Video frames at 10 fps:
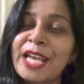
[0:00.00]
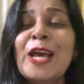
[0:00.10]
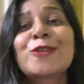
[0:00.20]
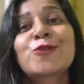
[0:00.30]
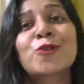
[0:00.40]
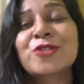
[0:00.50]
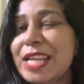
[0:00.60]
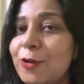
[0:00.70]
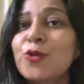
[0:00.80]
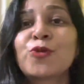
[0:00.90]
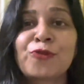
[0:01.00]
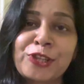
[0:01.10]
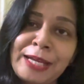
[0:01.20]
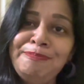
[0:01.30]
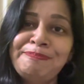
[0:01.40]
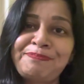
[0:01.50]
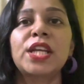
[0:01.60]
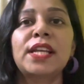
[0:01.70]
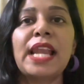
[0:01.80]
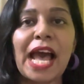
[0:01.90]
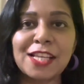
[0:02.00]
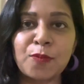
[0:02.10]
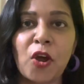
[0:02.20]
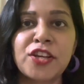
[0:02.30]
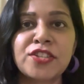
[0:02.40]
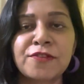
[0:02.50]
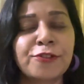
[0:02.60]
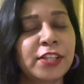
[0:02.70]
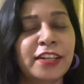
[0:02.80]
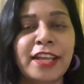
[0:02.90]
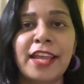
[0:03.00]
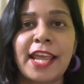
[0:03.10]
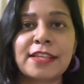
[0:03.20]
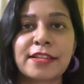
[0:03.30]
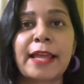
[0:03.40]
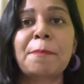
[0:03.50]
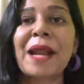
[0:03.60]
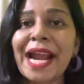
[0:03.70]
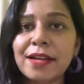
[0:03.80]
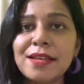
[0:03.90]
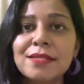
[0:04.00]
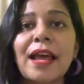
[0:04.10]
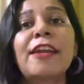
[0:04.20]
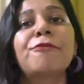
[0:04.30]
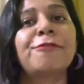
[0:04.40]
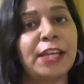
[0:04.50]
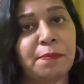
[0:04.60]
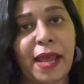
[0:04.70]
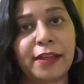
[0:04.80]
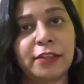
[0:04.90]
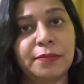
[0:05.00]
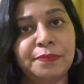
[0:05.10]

So stay tuned for them. The last pointer for the day is like practice and feedback.